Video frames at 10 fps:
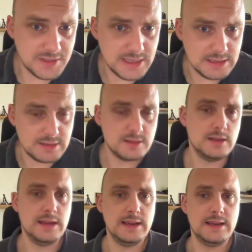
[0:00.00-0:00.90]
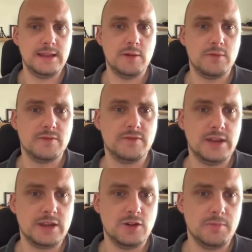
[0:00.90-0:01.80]
percent uh, that we've
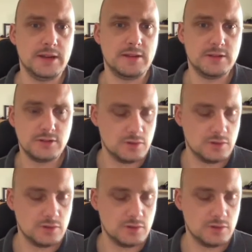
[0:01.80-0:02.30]
uh, got back there.